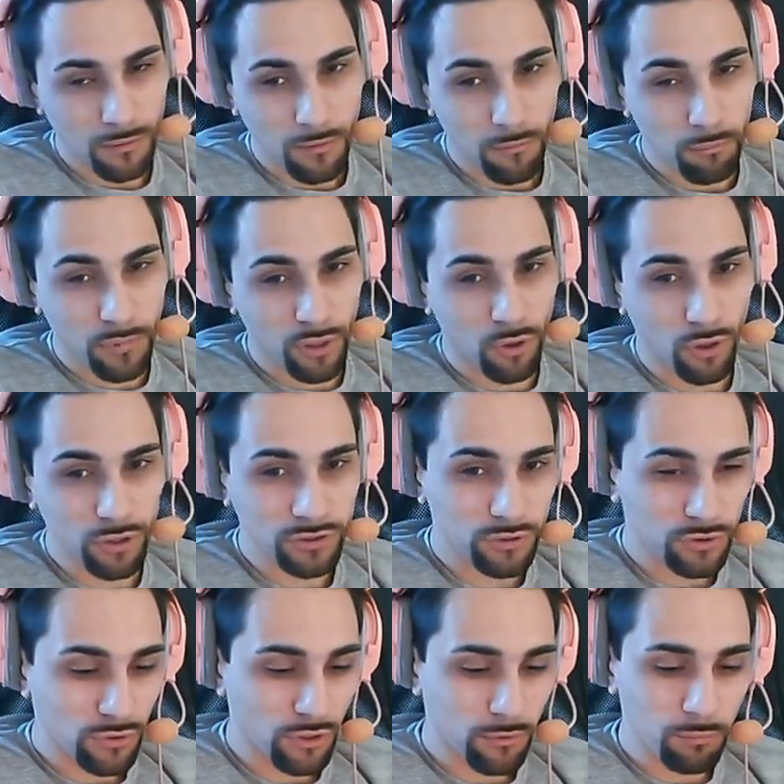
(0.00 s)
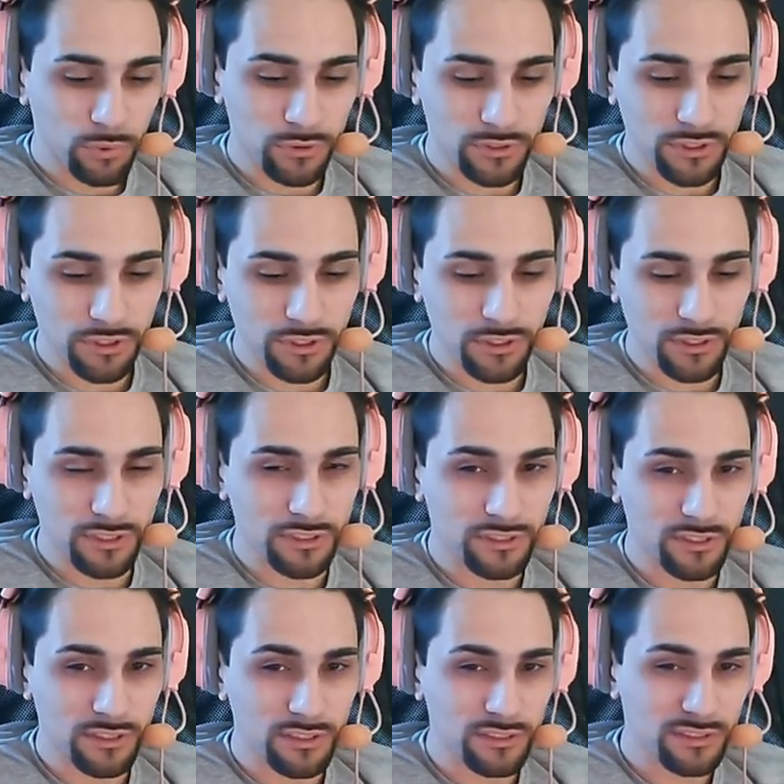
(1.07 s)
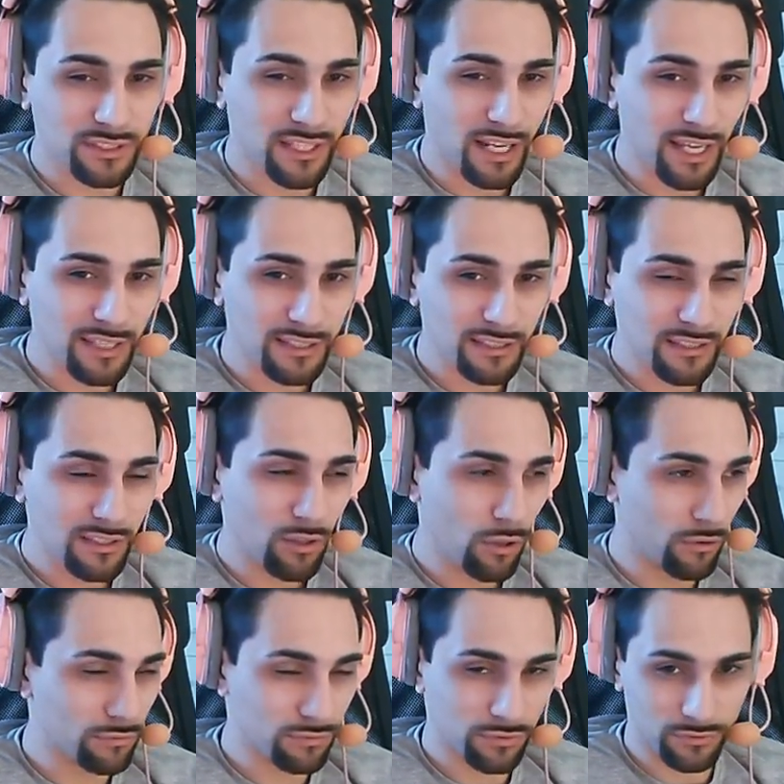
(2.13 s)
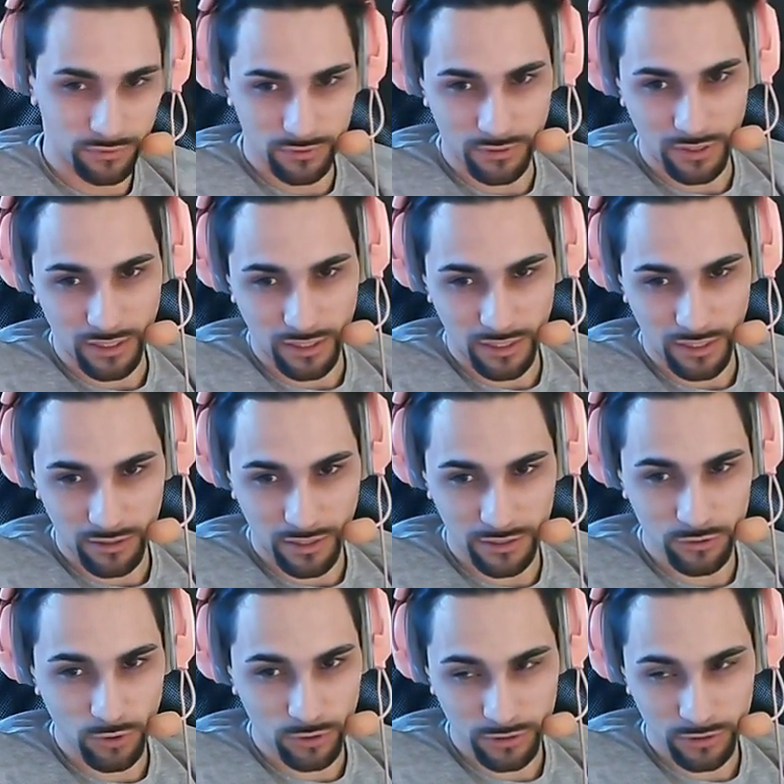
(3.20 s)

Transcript: because your position is slightly off. I talked